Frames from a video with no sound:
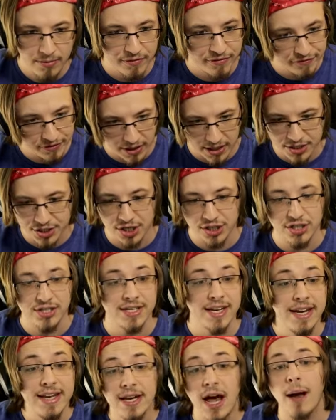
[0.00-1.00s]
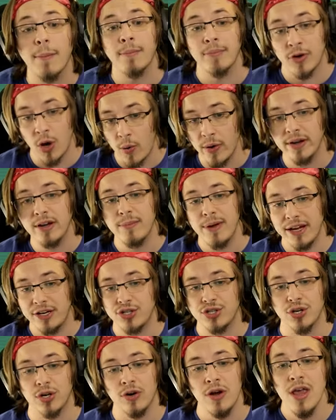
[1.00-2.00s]
Flush, I just need to, I'm going to make
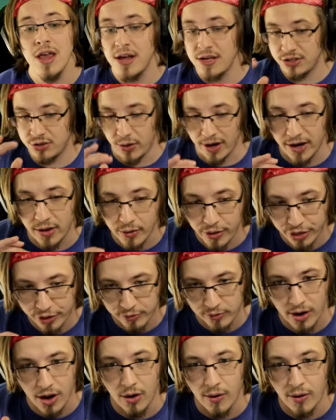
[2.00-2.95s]
sure so I don't throw.